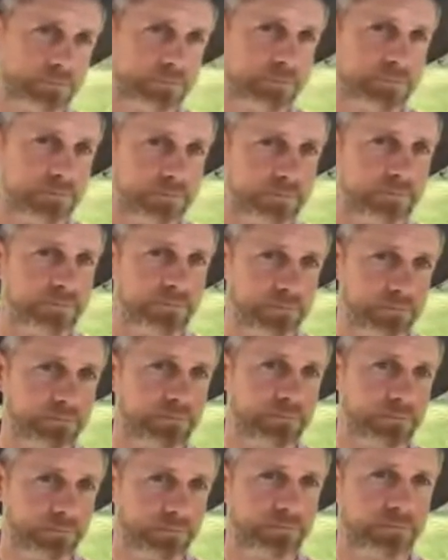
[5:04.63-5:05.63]

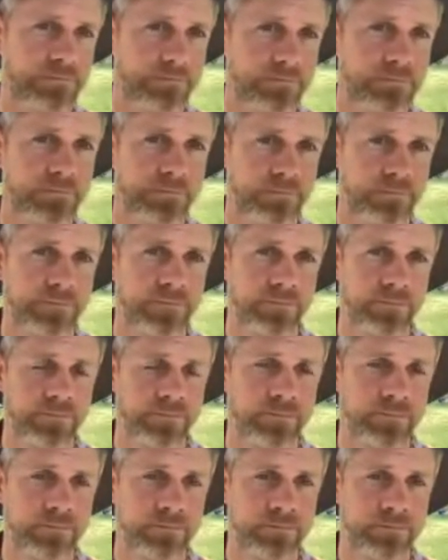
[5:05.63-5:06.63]

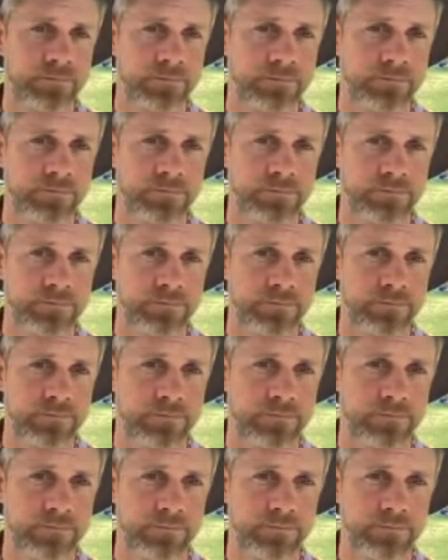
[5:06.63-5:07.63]

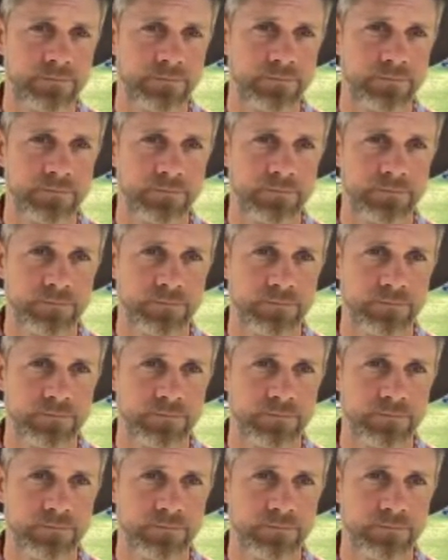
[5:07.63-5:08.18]
The person shown says nothing.